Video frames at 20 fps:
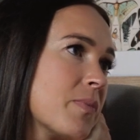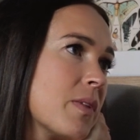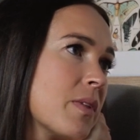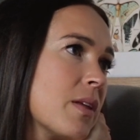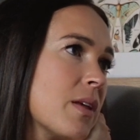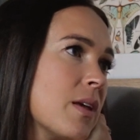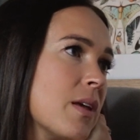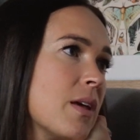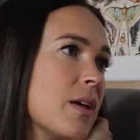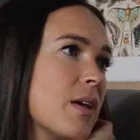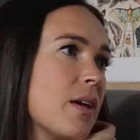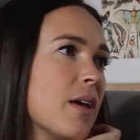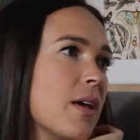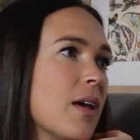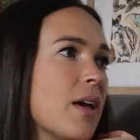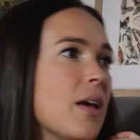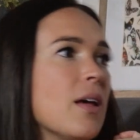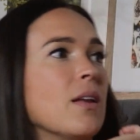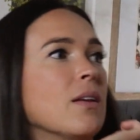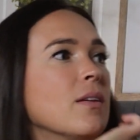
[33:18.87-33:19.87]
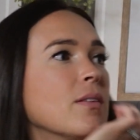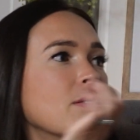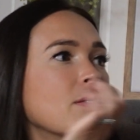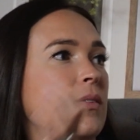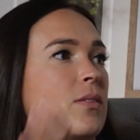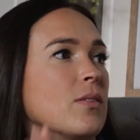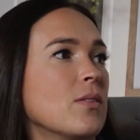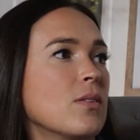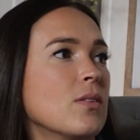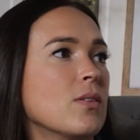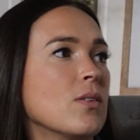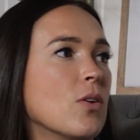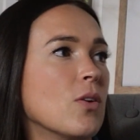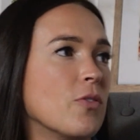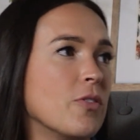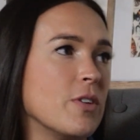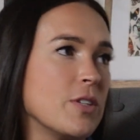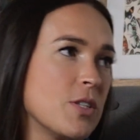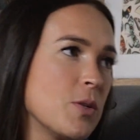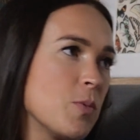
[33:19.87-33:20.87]
Yeah. And no
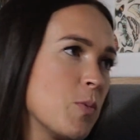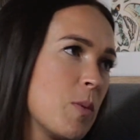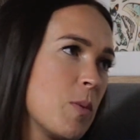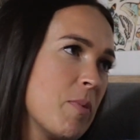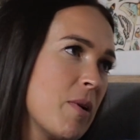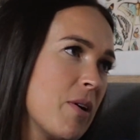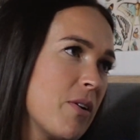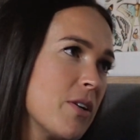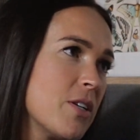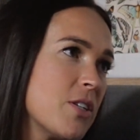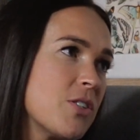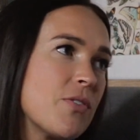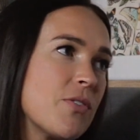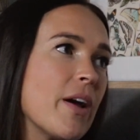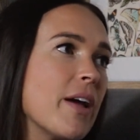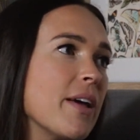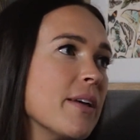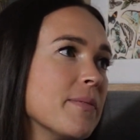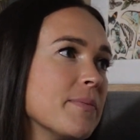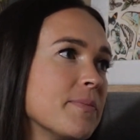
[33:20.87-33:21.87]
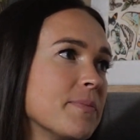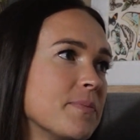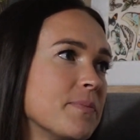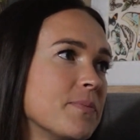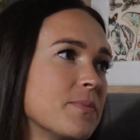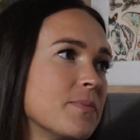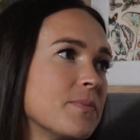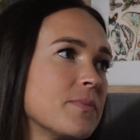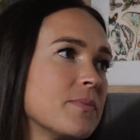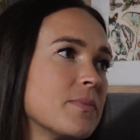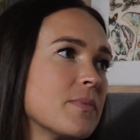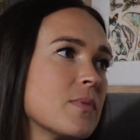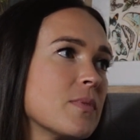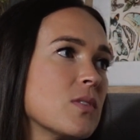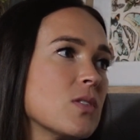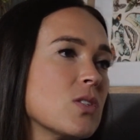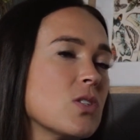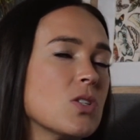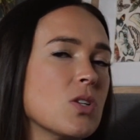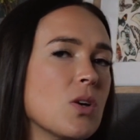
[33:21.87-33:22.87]
vision, we perish, right? Right.
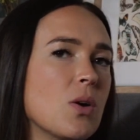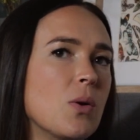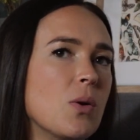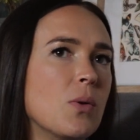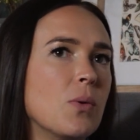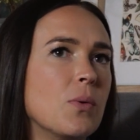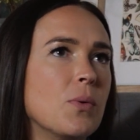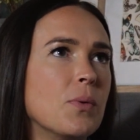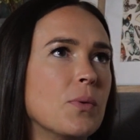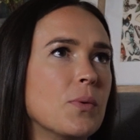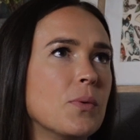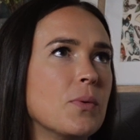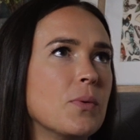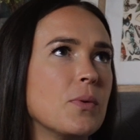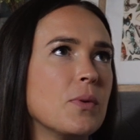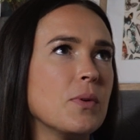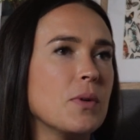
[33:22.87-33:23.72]
So